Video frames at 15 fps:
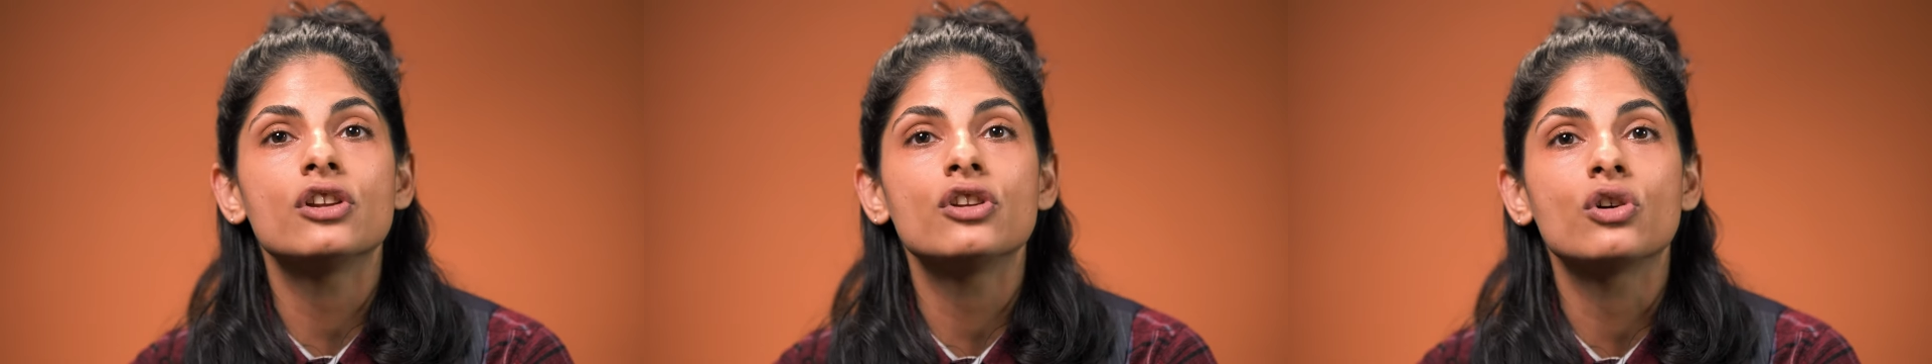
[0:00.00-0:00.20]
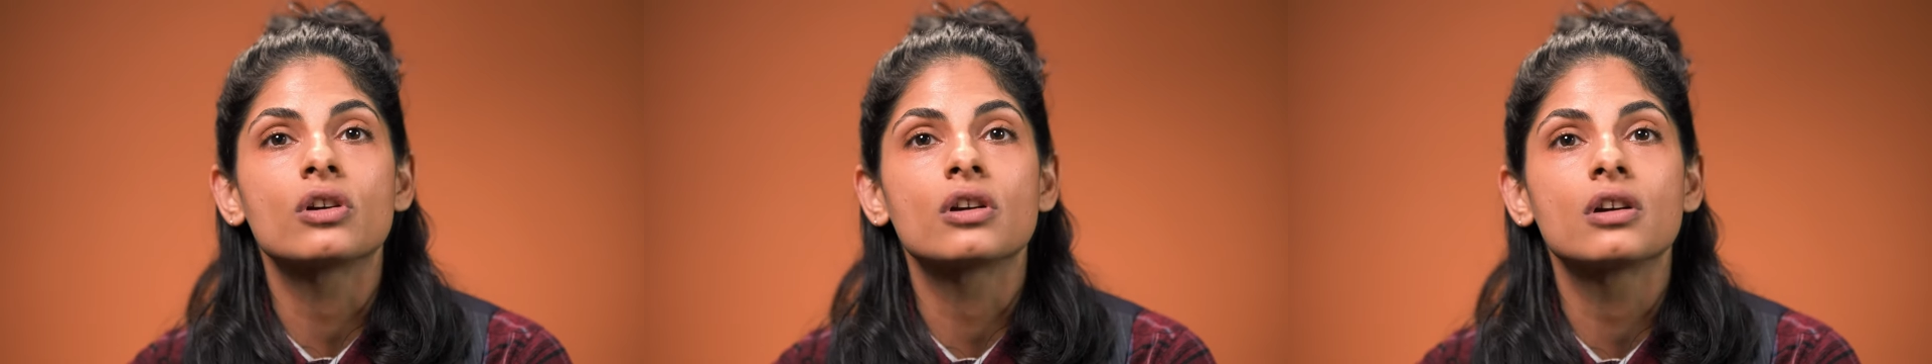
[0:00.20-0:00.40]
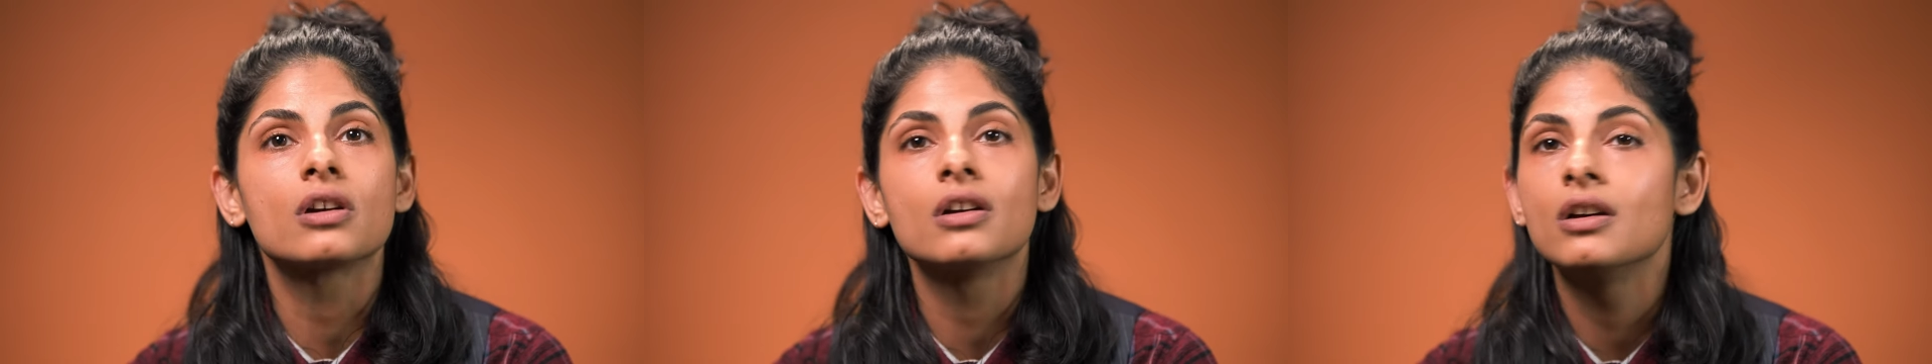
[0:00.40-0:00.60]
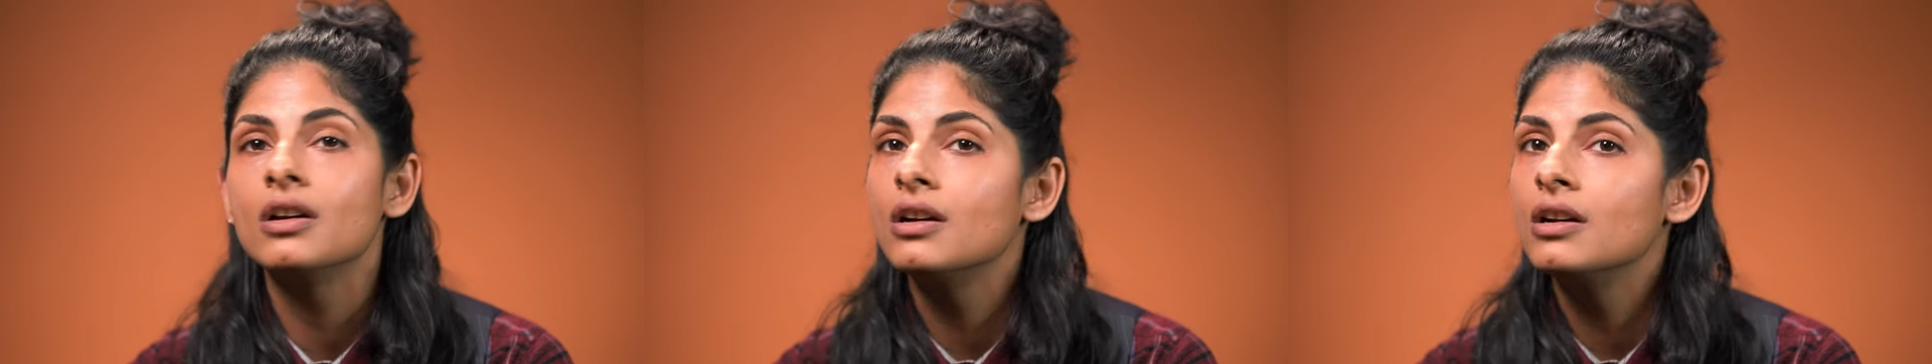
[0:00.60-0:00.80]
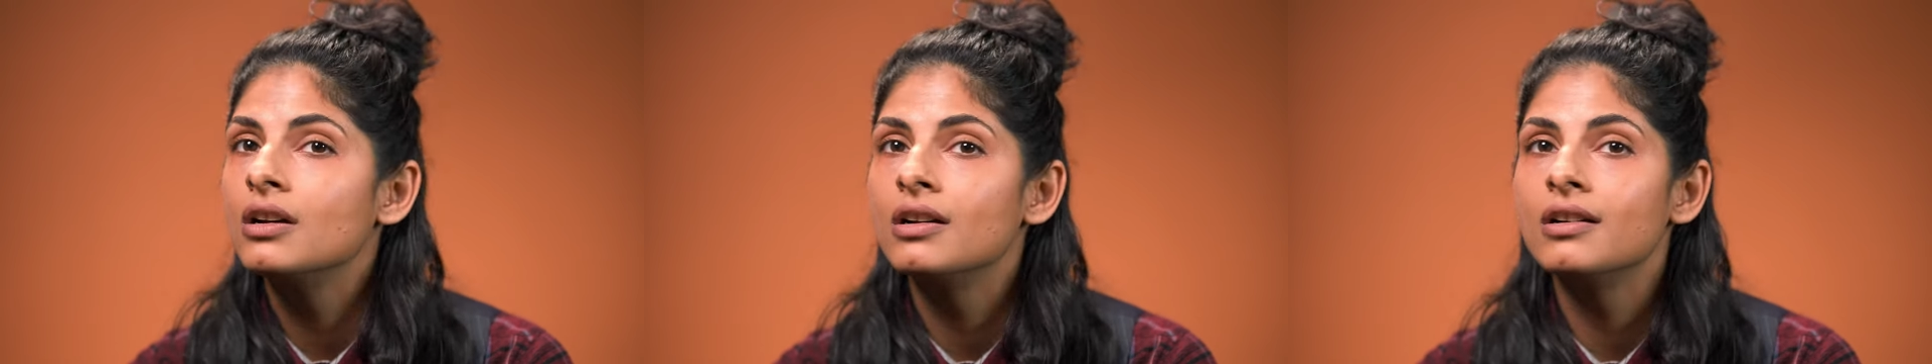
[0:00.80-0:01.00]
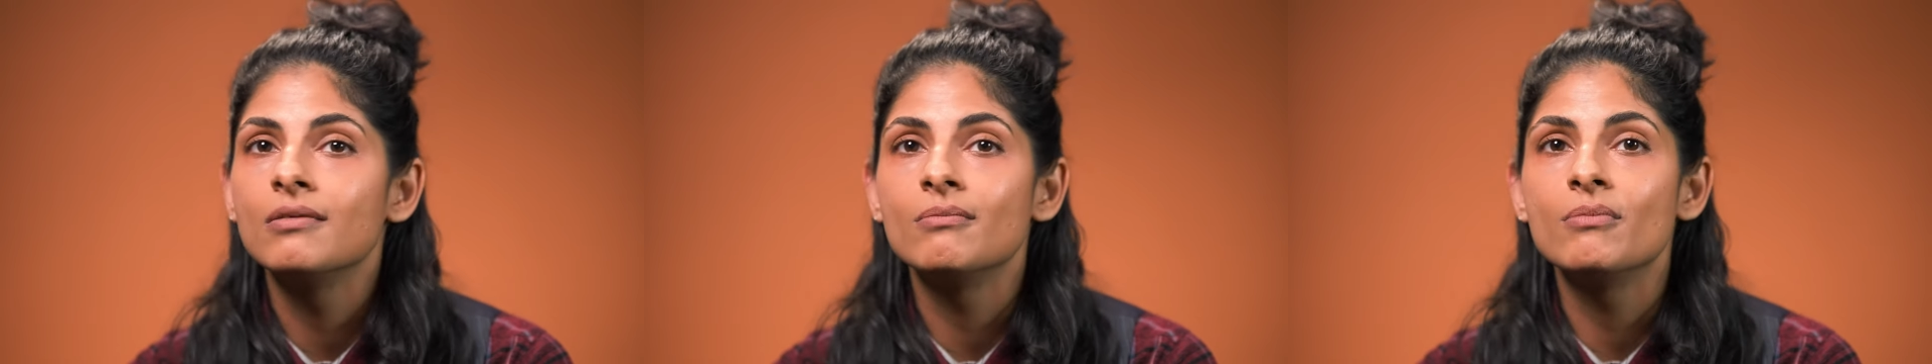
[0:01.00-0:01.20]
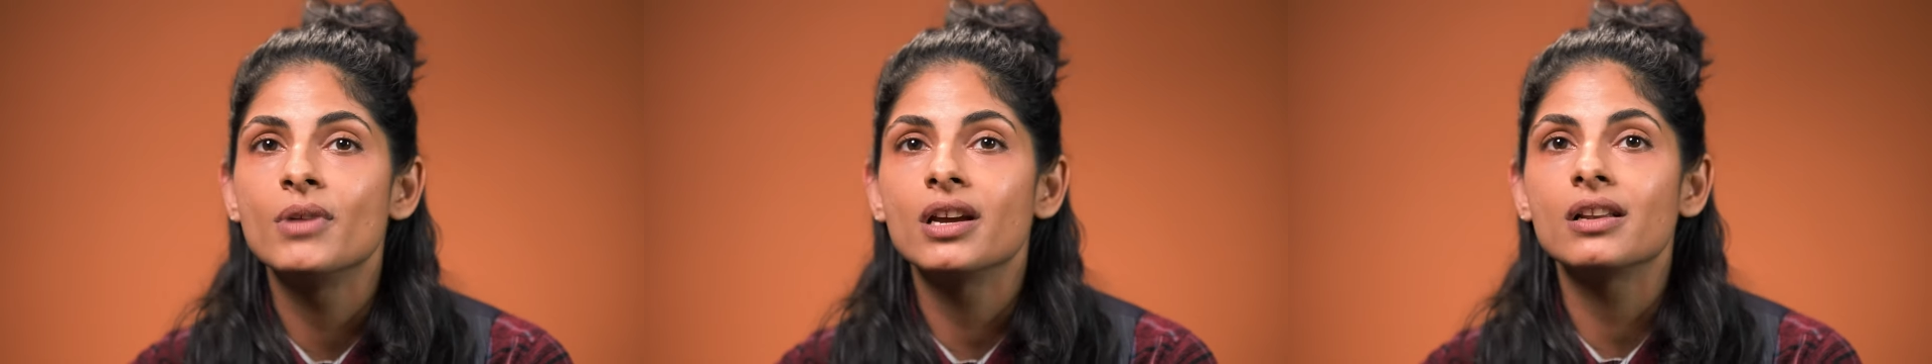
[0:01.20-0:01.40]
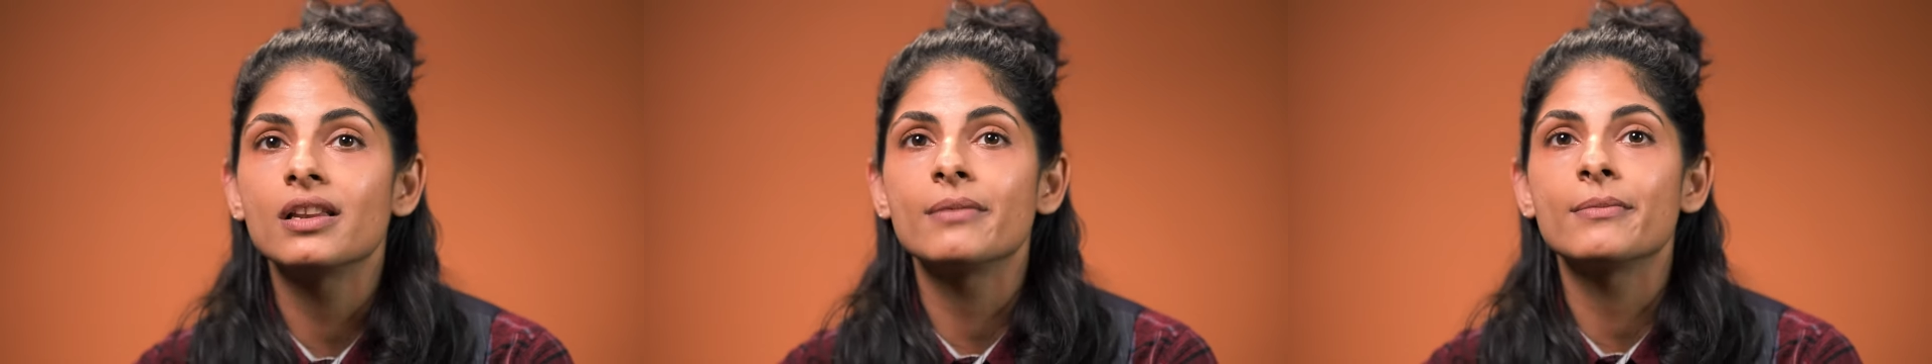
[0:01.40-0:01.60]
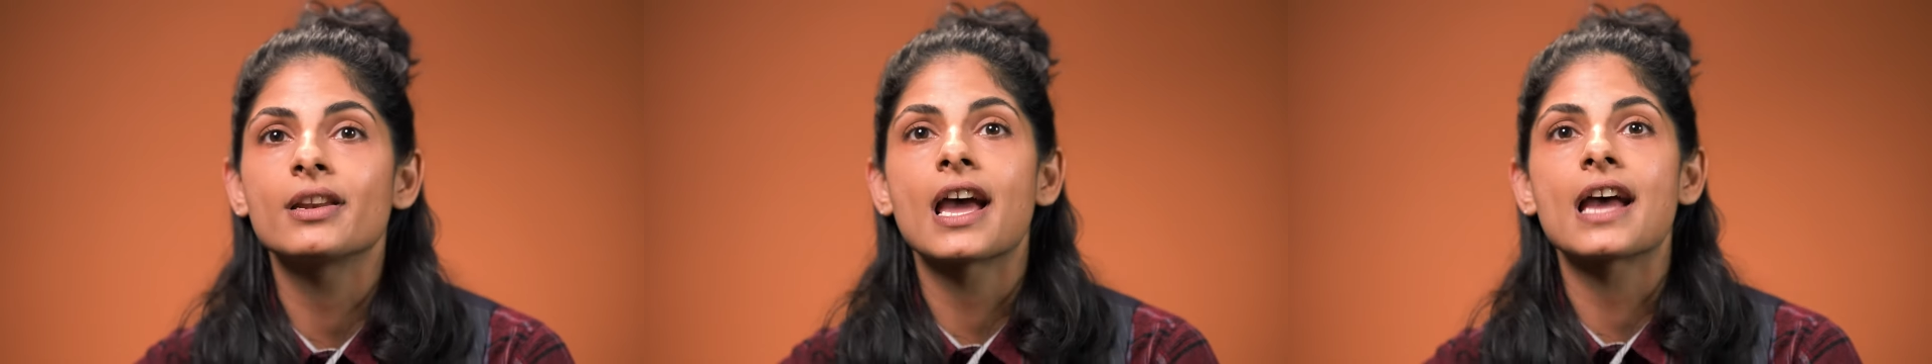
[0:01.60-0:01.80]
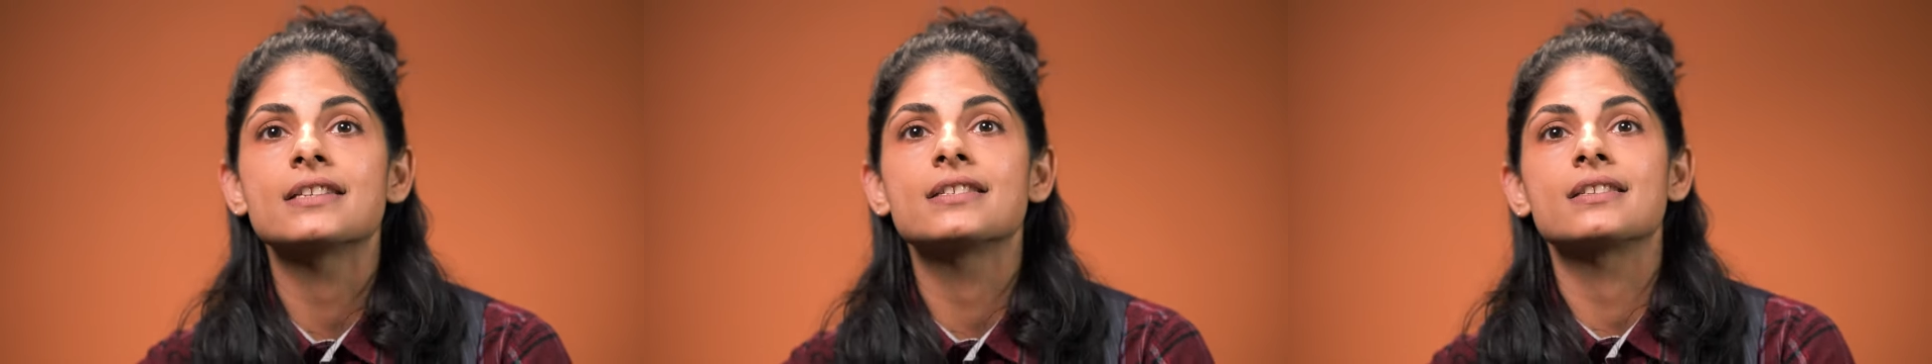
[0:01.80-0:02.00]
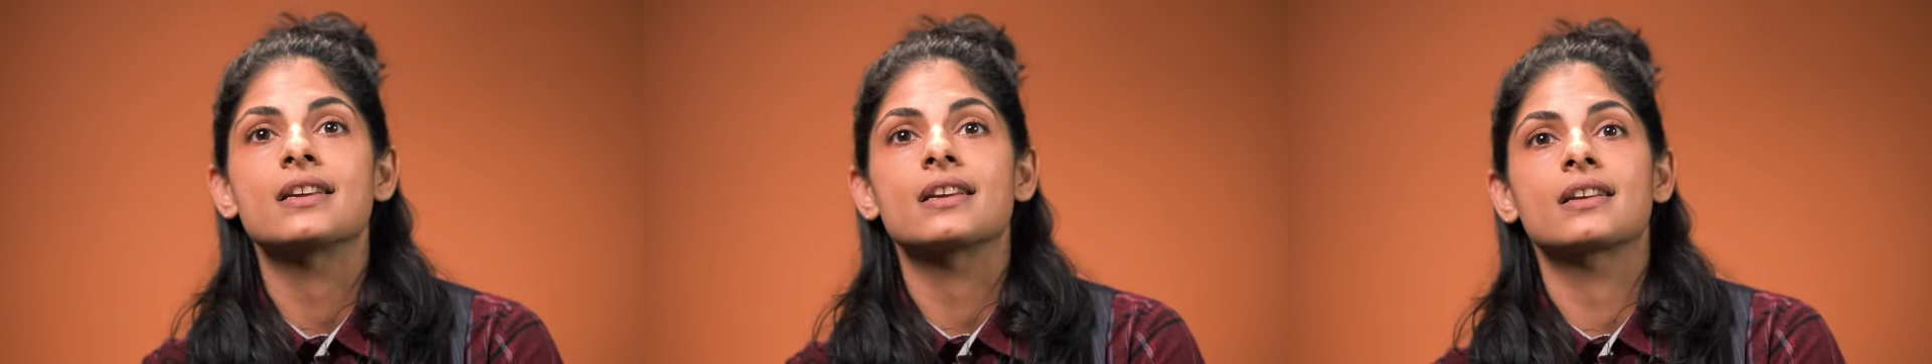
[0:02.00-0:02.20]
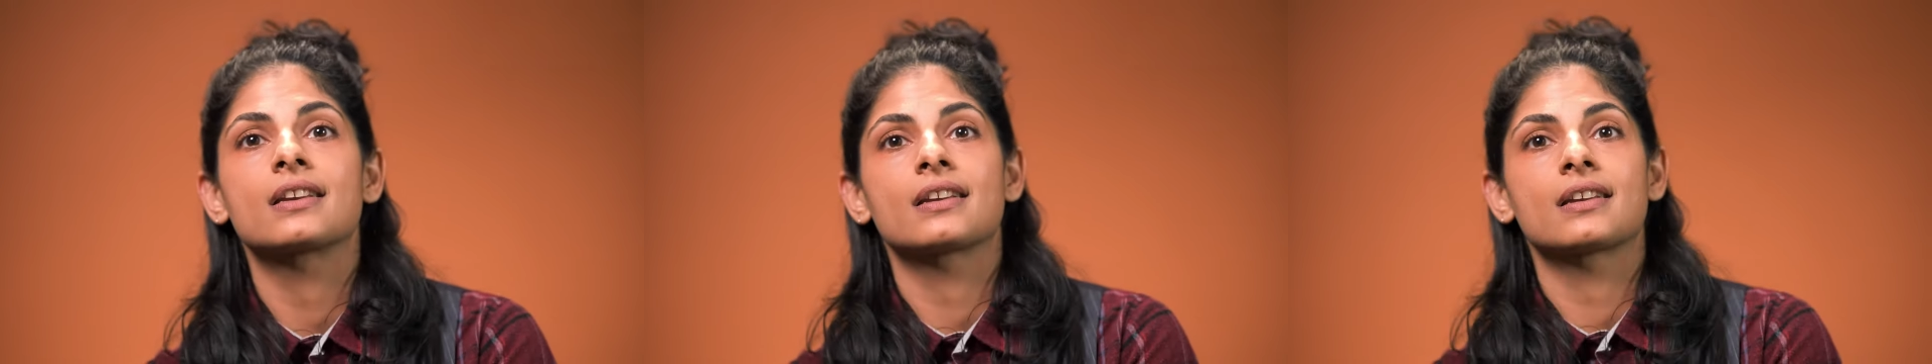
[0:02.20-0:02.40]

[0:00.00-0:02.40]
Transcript: nook, merely monastic,